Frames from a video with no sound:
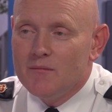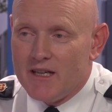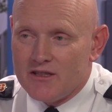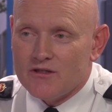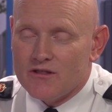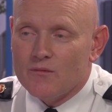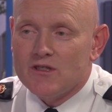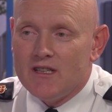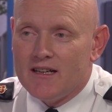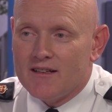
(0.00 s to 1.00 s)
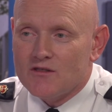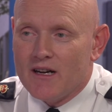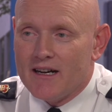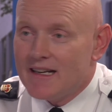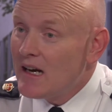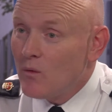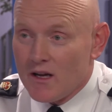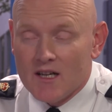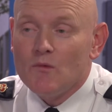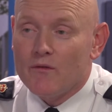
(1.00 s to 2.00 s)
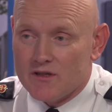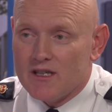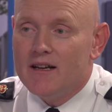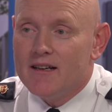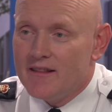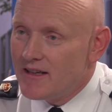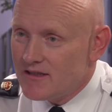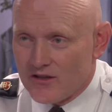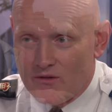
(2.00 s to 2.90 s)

making sure that we're staying on track. And I welcome oversight. I think it's a